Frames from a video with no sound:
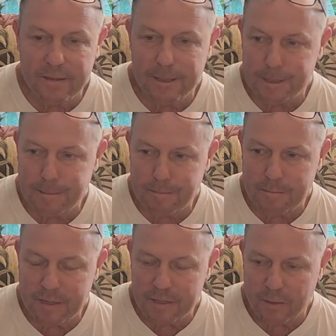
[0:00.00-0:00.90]

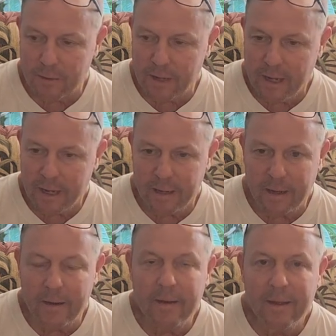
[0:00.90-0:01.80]
it's old hat
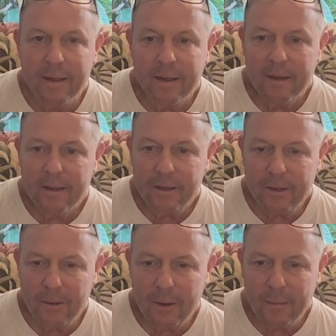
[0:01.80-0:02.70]
now.
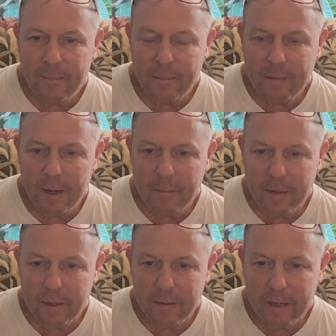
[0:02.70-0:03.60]
You know, I'm
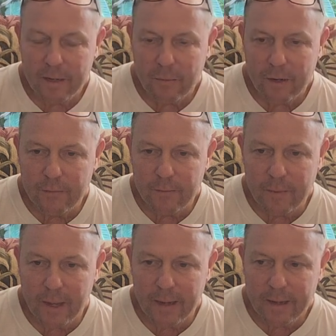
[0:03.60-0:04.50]
going to get away from
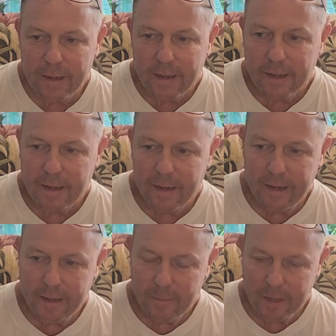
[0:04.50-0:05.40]
that.
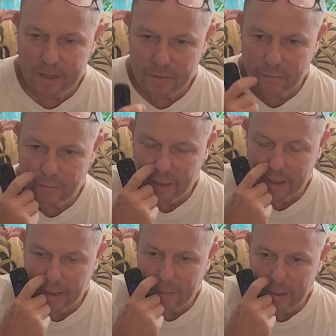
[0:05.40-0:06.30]
Because
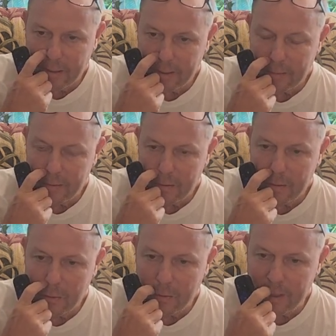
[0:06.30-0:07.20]
really, I mean,
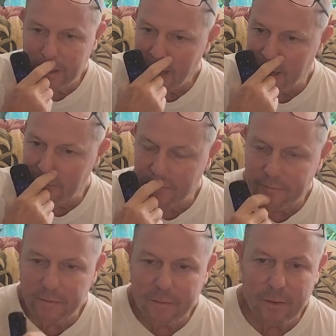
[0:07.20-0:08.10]
you know, in life,
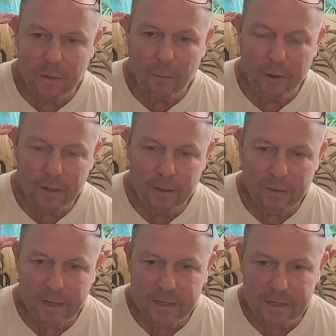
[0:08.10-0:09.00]
you know, one of the
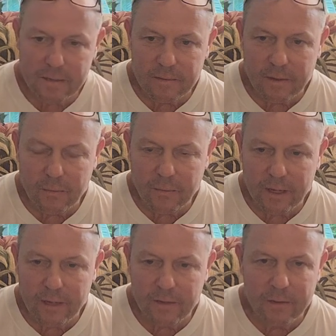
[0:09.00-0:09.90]
things that we
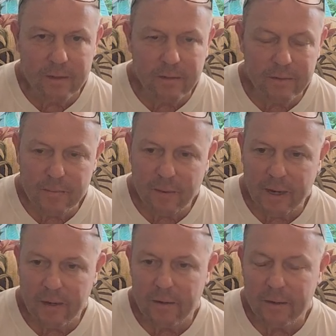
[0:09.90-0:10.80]
can do to
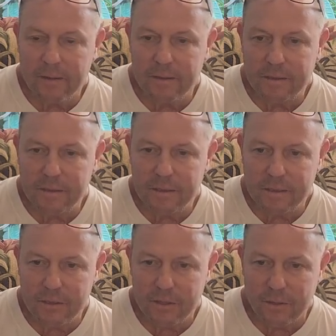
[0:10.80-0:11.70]
inspire others is
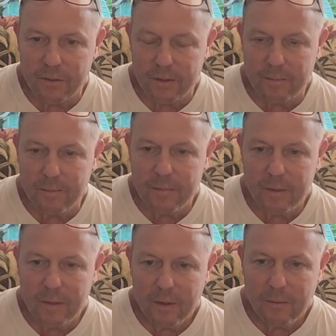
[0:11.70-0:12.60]
to show them
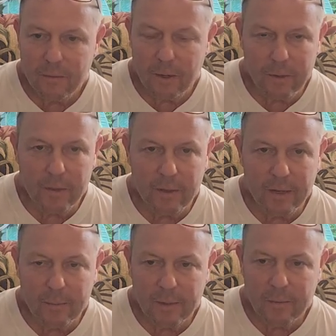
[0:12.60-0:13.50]
what we
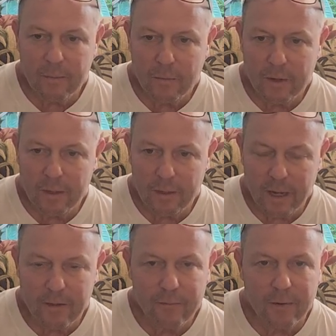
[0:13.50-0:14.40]
think about what
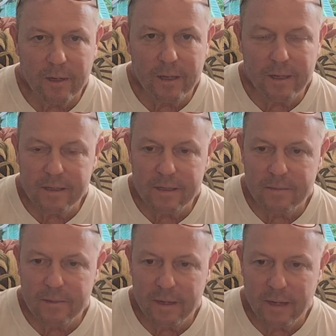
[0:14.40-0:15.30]
life really is
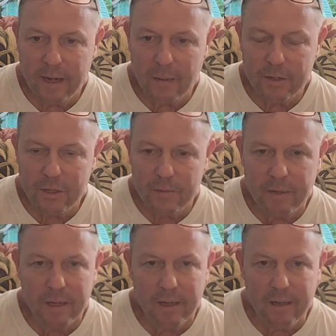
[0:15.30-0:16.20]
and how it should
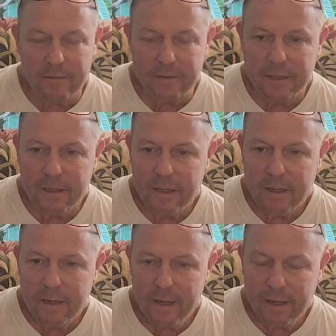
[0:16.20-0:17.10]
be lived.
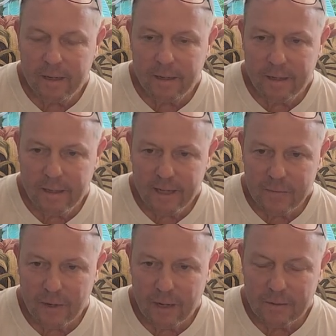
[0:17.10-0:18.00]
And
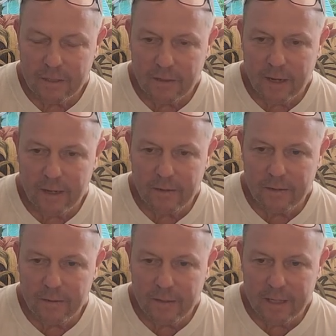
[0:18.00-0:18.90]
that's what I was trying to
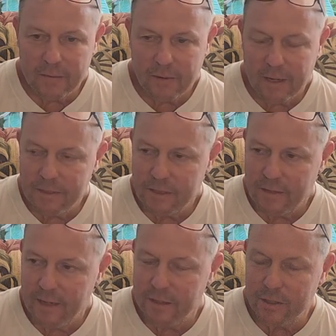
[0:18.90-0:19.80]
do, and that's why I was
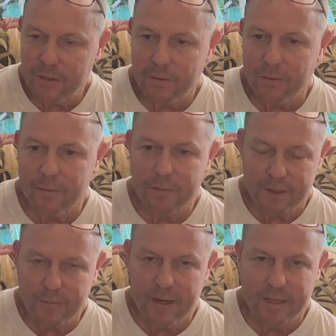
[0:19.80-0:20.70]
trying to show,
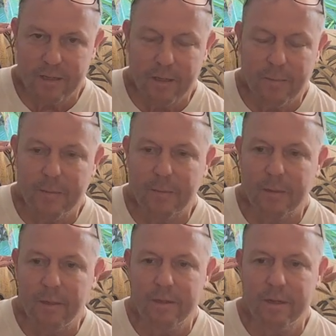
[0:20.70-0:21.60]
especially the people
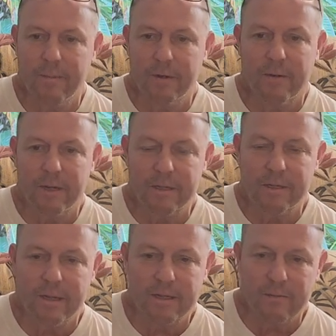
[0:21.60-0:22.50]
in the Democrat
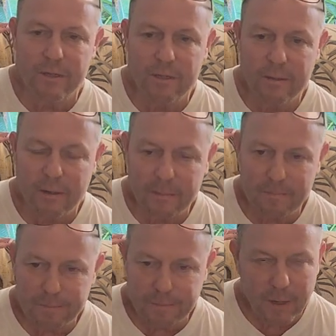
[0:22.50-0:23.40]
states, which are
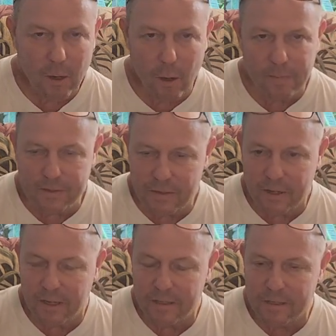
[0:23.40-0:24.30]
hopeless
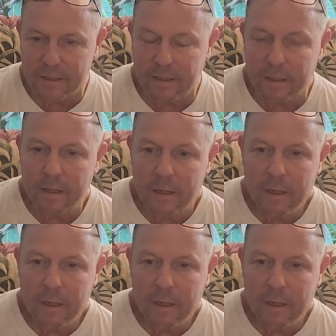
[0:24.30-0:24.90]
cause there,